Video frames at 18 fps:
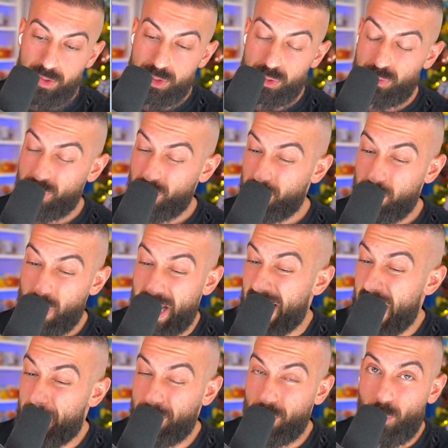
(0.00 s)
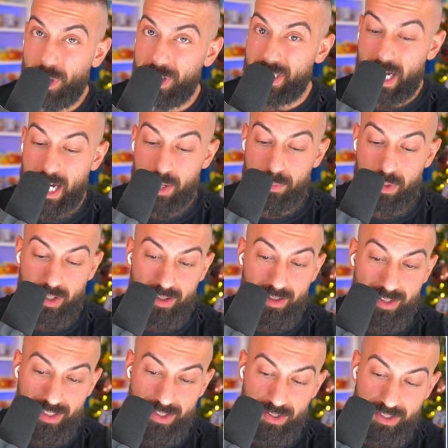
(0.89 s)
Which probably happened one time here.
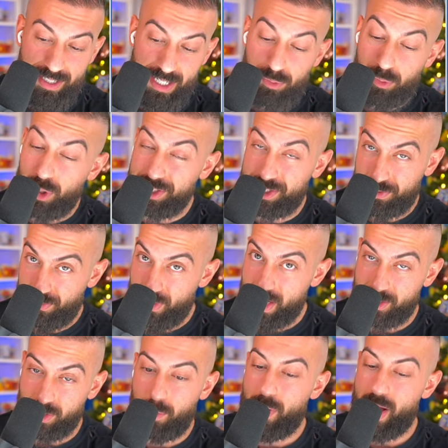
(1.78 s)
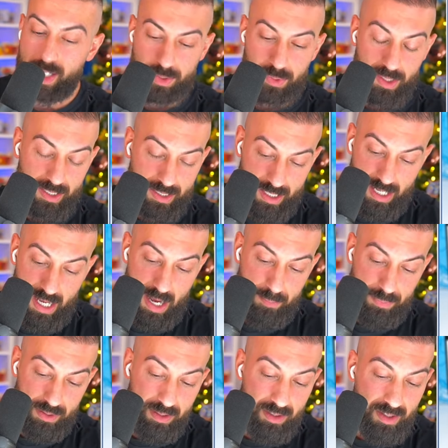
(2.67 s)
And it was a fossil box when that did
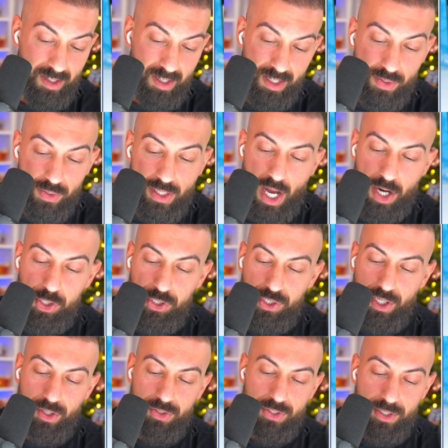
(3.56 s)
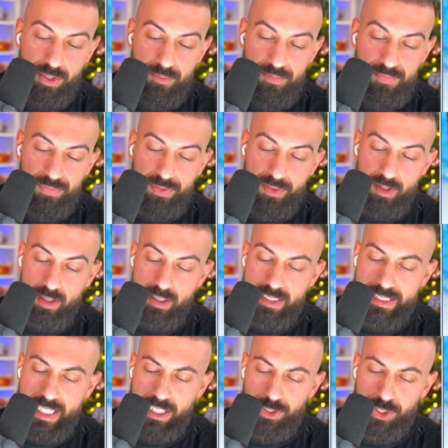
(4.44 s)
happen. Got a Shelter.
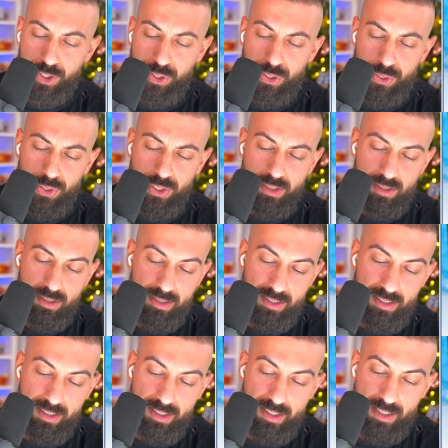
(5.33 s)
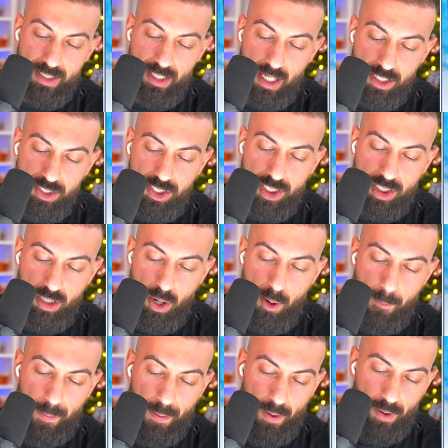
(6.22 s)
Tentacool. A
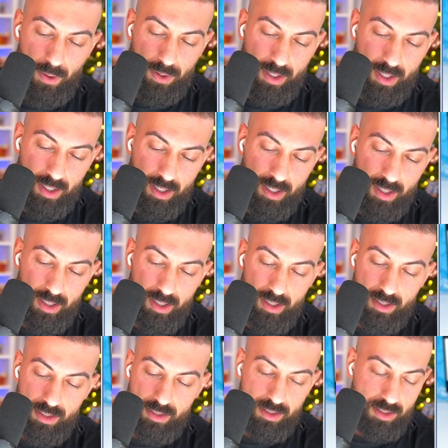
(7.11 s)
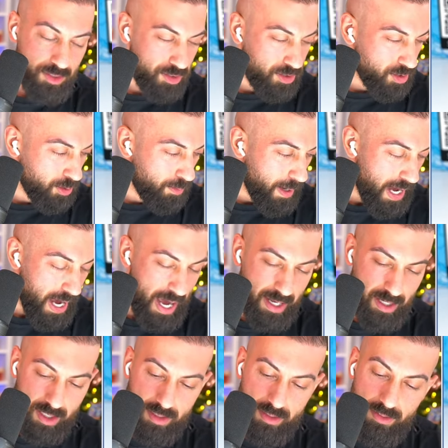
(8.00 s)
Slowpoke.
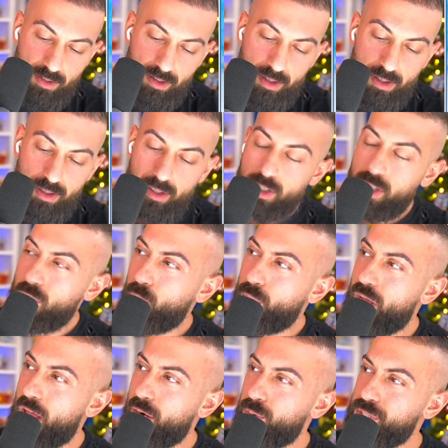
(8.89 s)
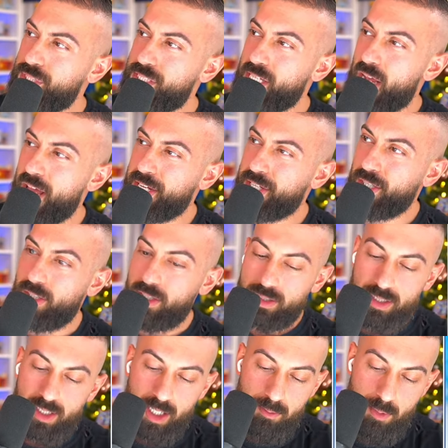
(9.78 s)
Zubat. We got a
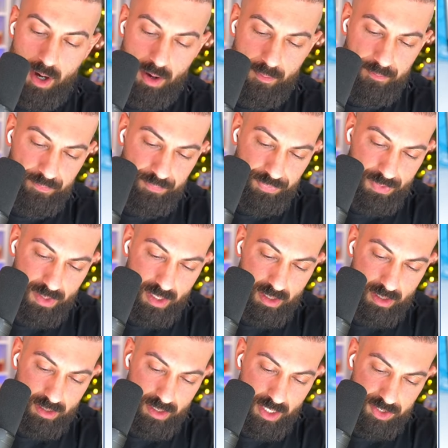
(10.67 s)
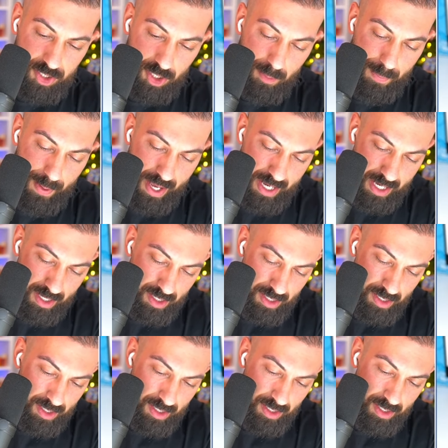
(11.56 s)
Recycle. Come on. It's going to be.
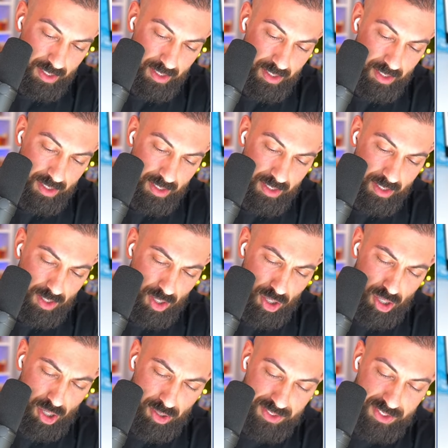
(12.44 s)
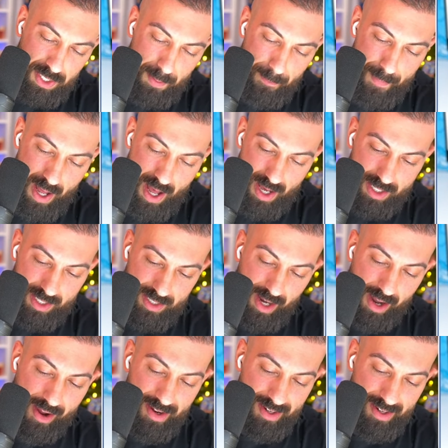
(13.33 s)
Oh, it's the Muk.